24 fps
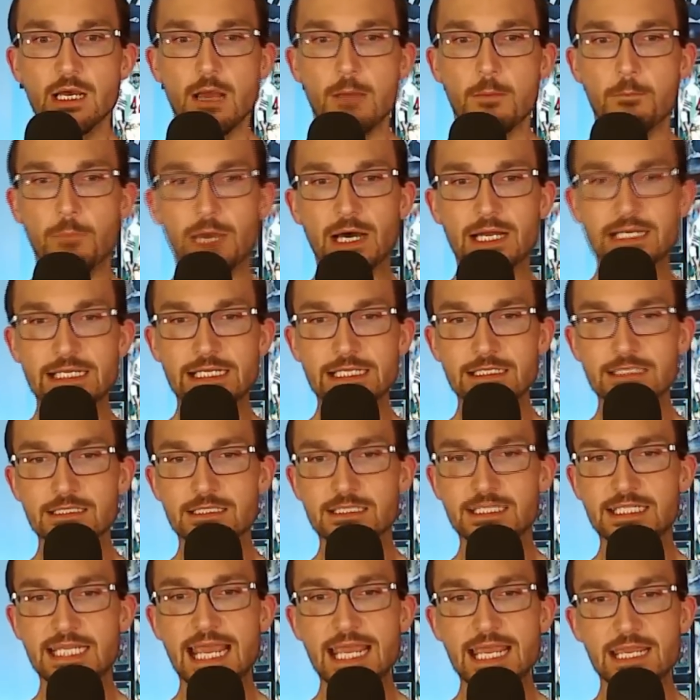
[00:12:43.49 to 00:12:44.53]
But his
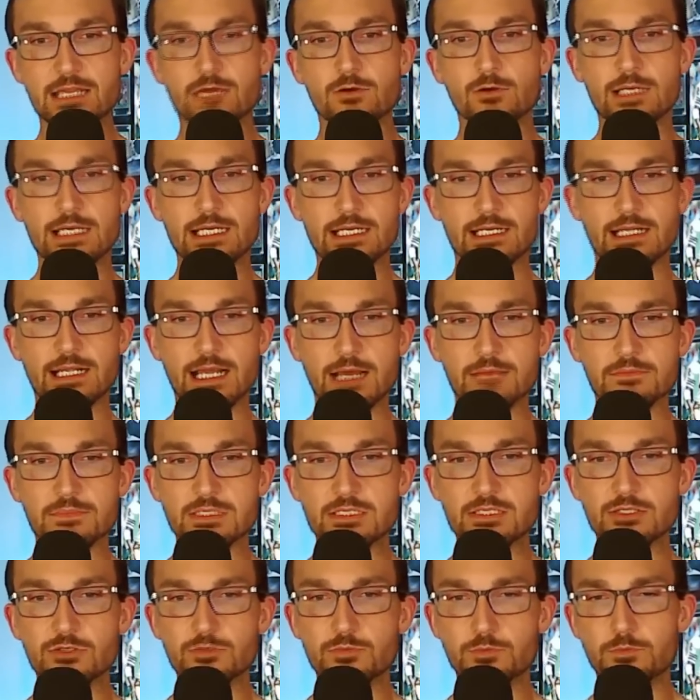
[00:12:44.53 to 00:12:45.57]
take when it
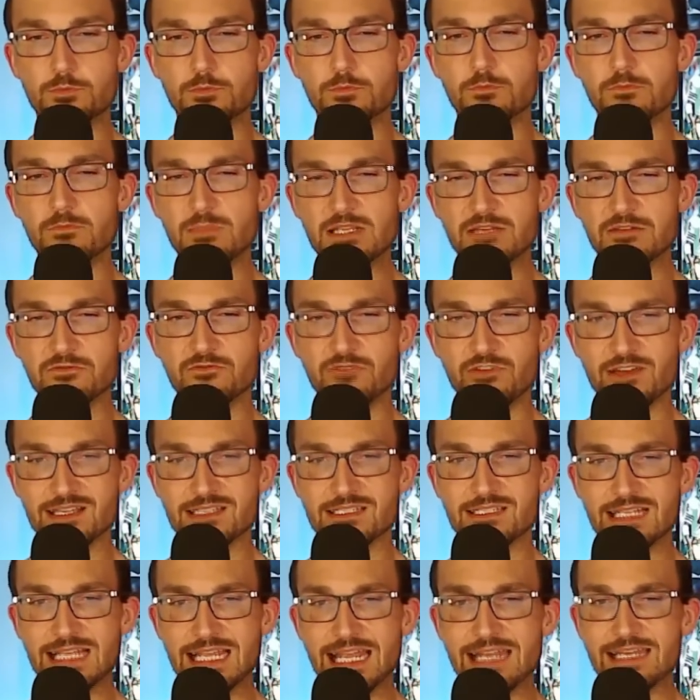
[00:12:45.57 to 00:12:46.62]
comes to
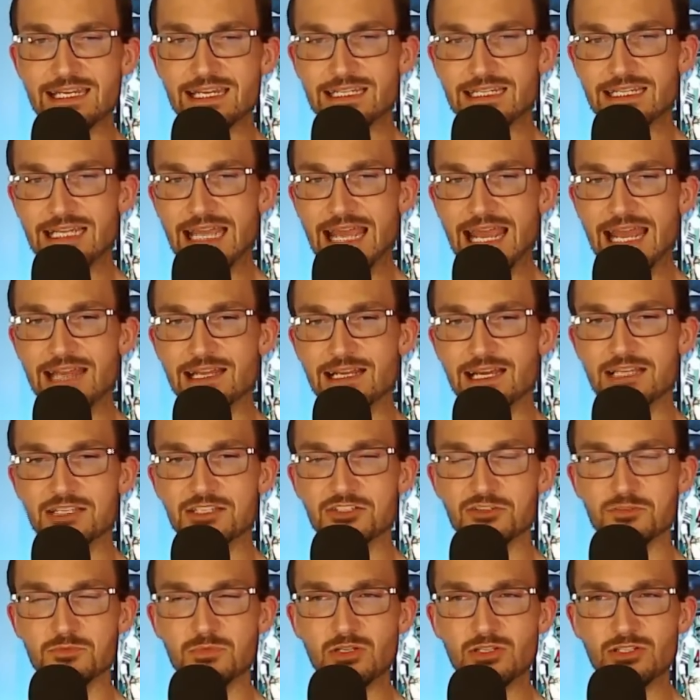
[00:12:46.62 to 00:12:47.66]
investigating
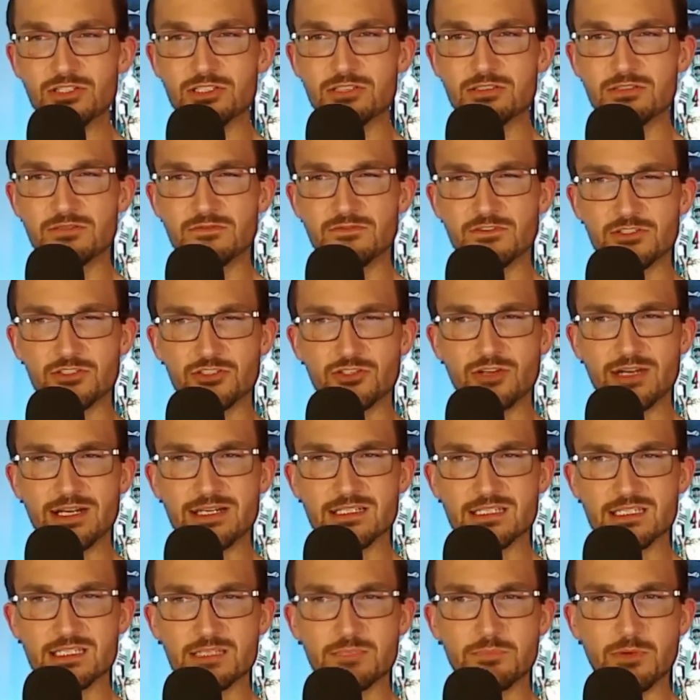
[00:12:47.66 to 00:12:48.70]
Anheuser-Busch for trying
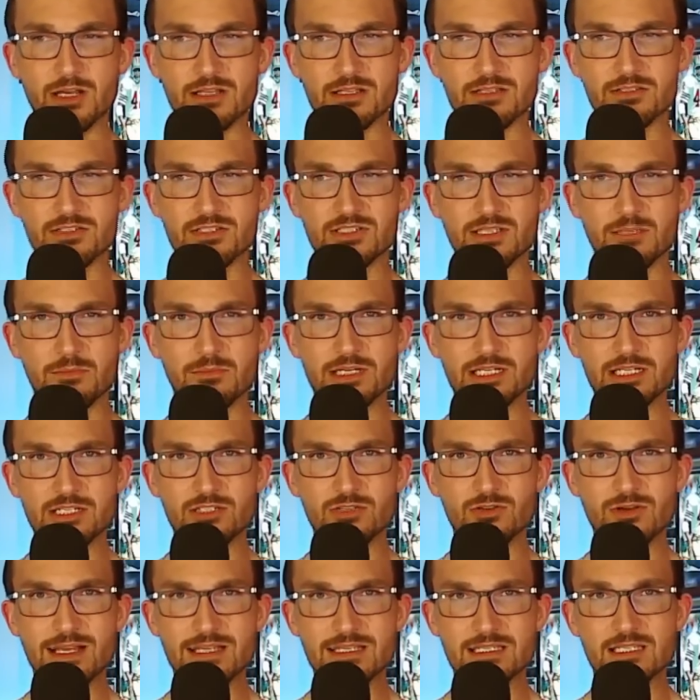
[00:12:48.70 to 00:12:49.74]
to sponsor somebody
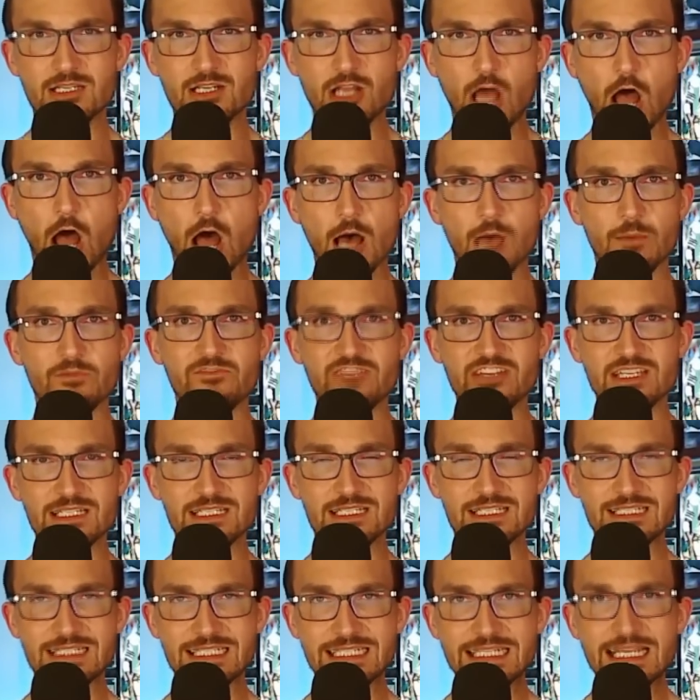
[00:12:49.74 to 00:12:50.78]
who has an
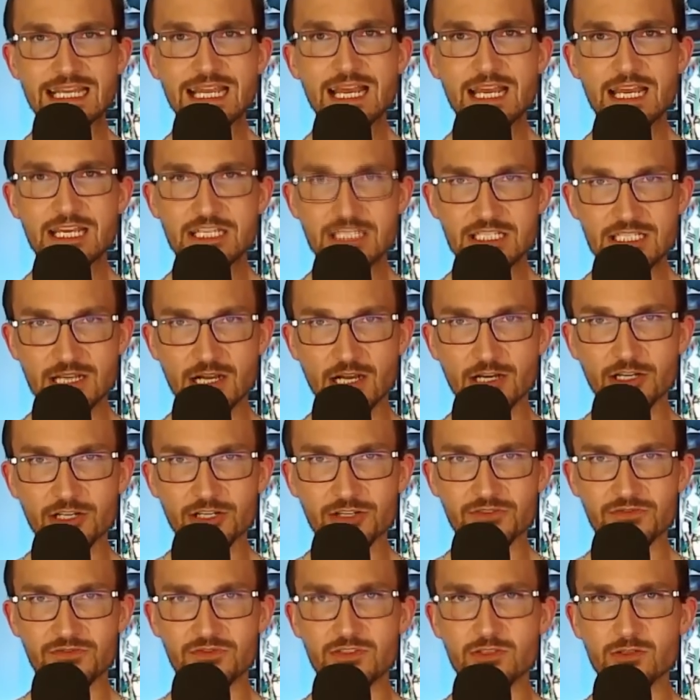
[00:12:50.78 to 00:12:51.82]
obviously
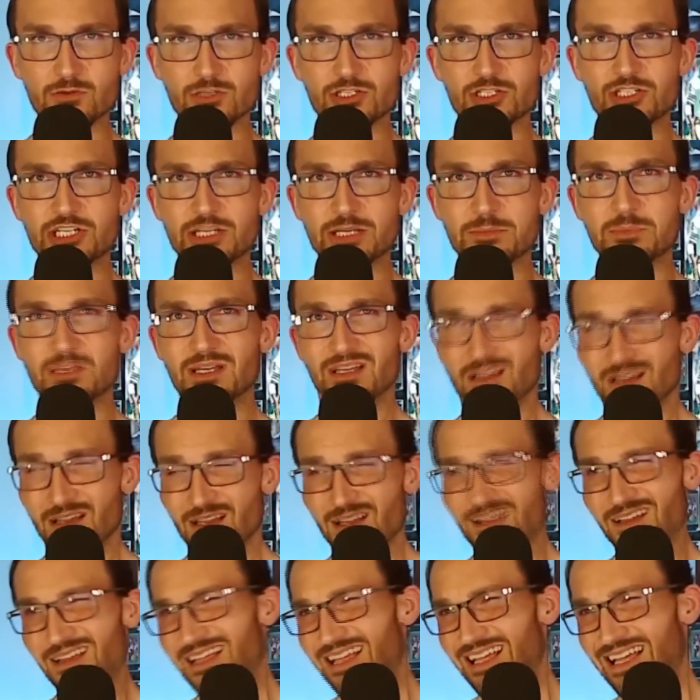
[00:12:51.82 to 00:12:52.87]
younger viewership,
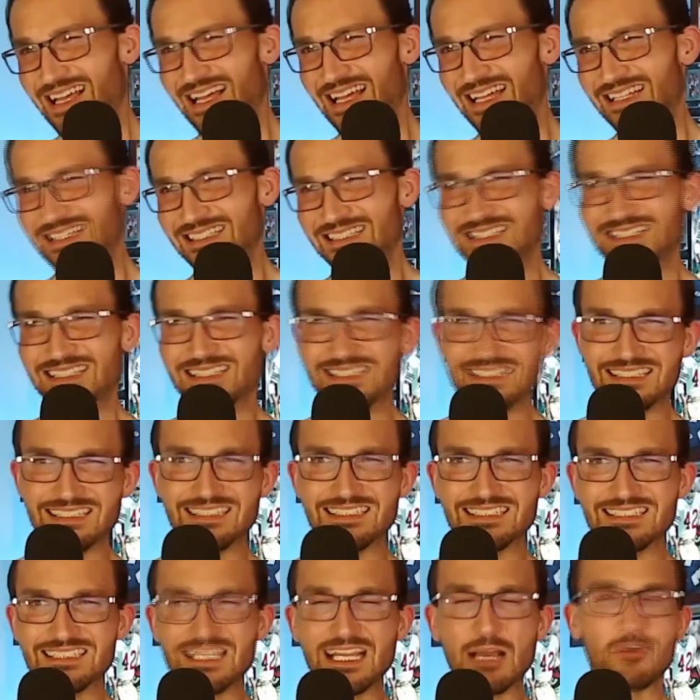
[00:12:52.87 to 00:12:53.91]

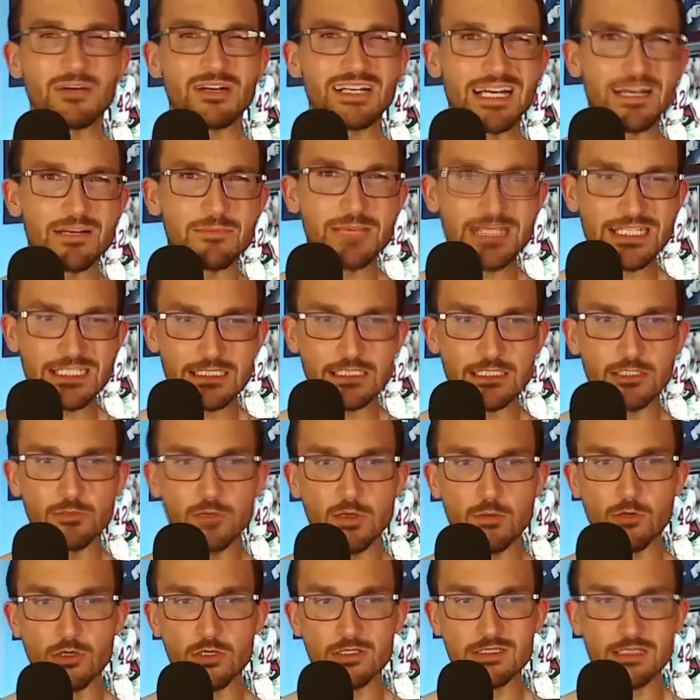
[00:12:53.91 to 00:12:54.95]
that one kind of makes a little
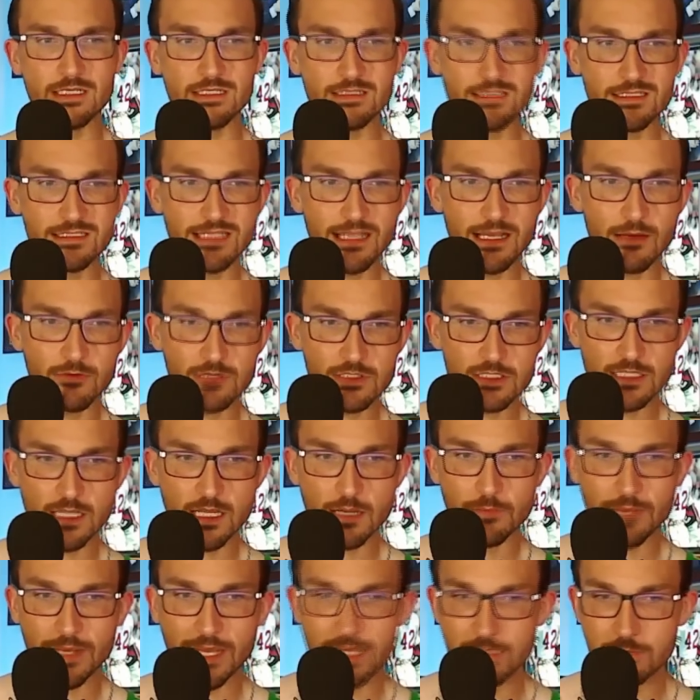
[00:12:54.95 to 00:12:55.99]
bit more sense, and that one's
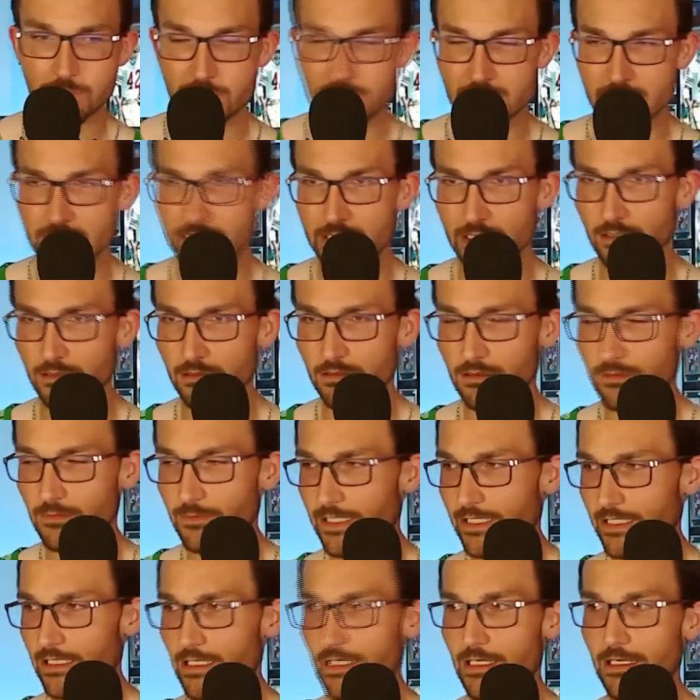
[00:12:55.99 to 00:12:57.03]
not bad. But still, oh
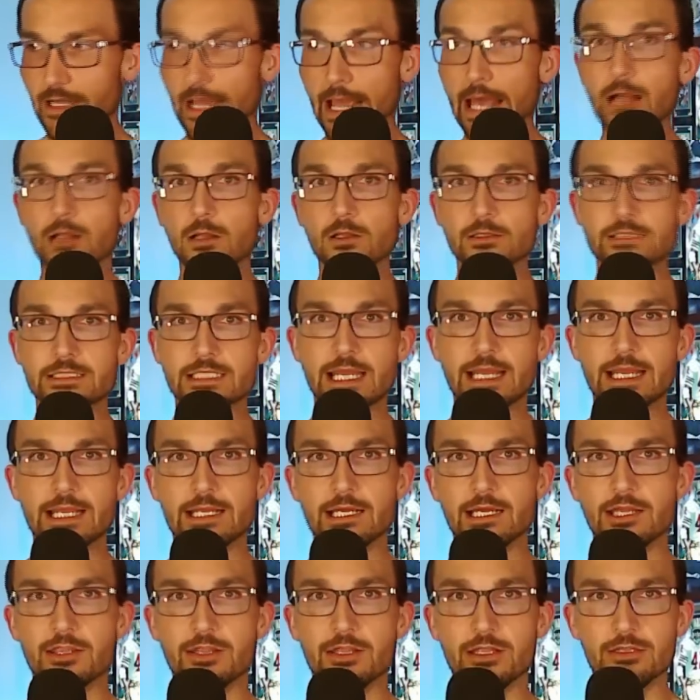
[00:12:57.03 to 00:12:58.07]
my God, L take.
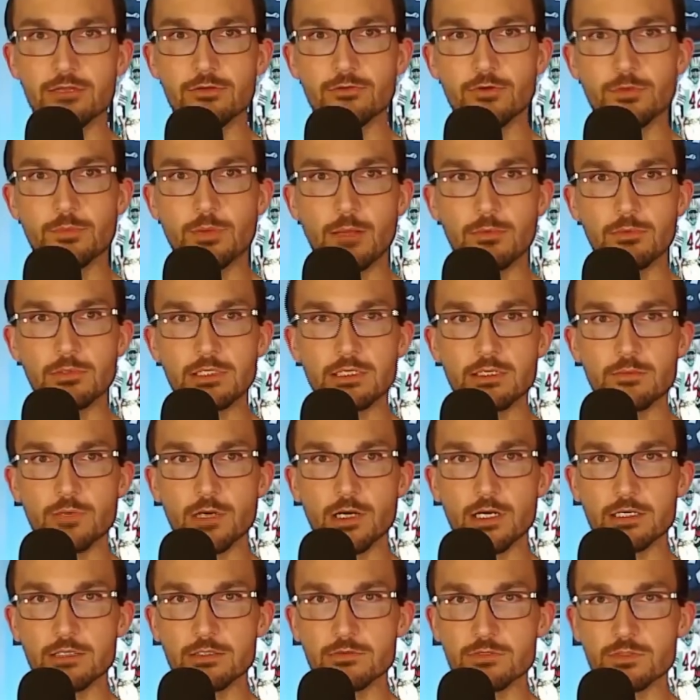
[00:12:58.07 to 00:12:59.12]
I thought the Republican
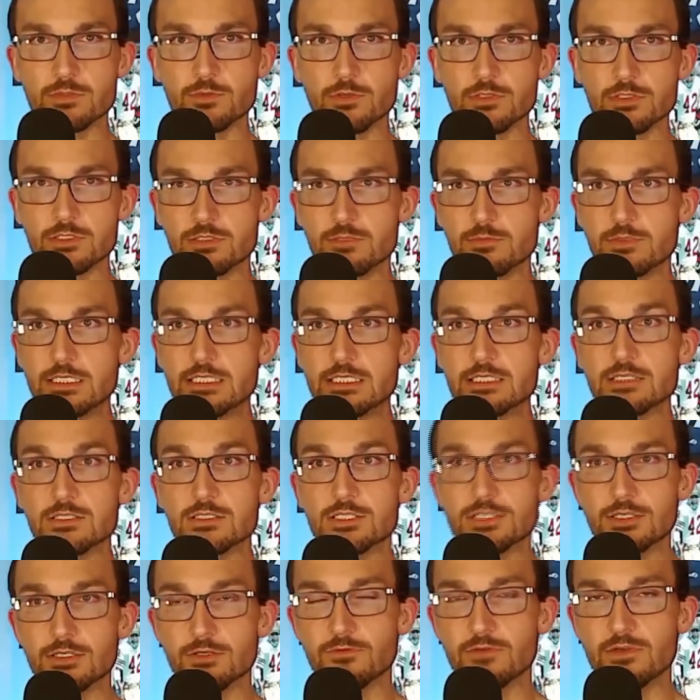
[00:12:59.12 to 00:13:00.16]
Party was supposed to be
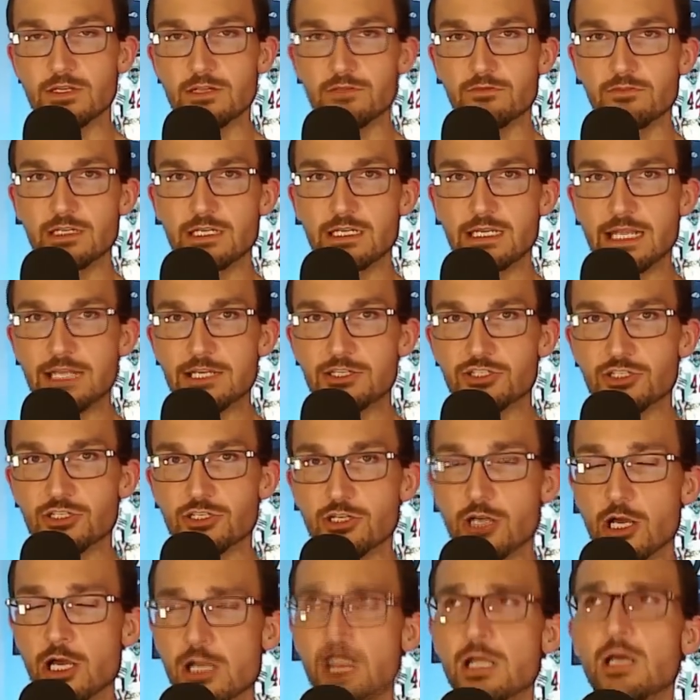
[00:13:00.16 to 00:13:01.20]
conservative in nature,
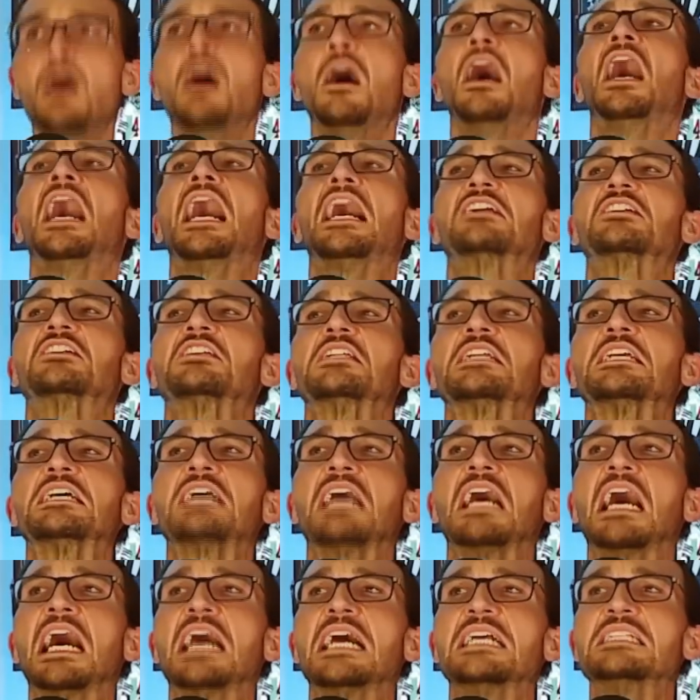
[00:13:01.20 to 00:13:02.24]
not actually,
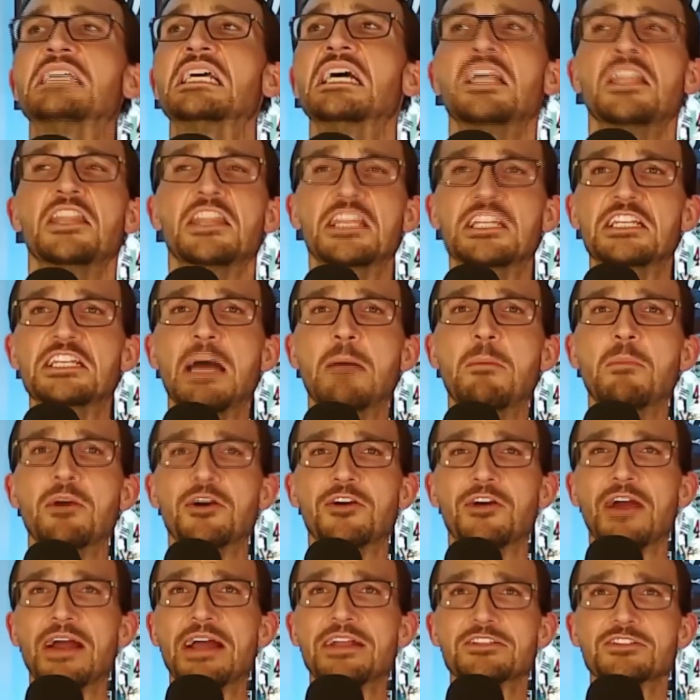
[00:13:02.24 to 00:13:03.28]
guys, the
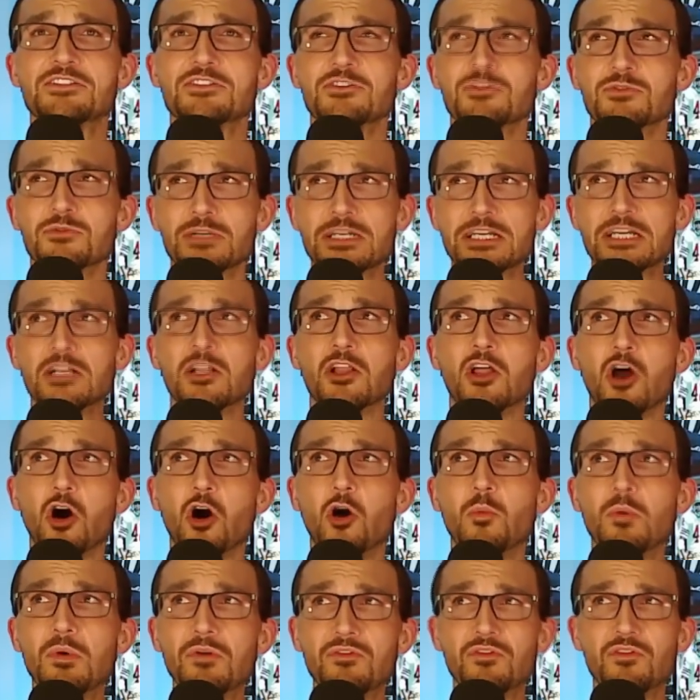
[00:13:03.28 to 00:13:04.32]
Democrats are the real
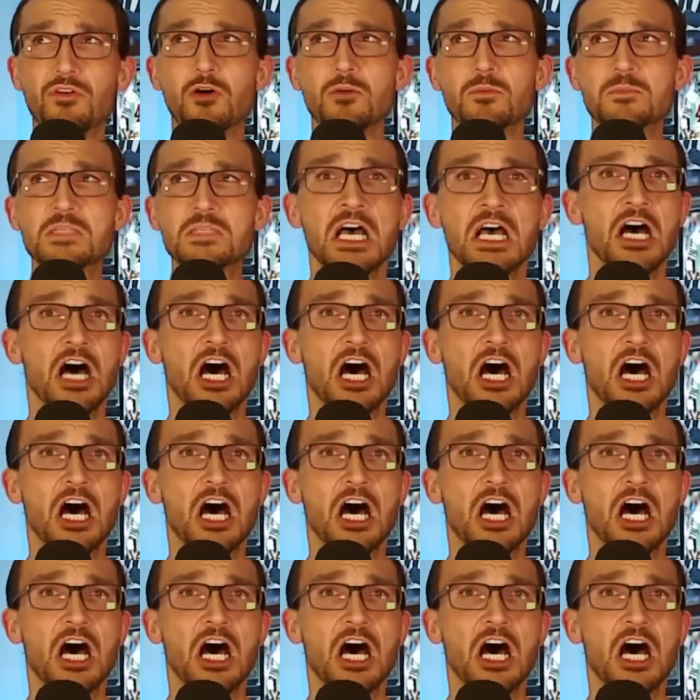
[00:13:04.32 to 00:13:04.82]
homophobes.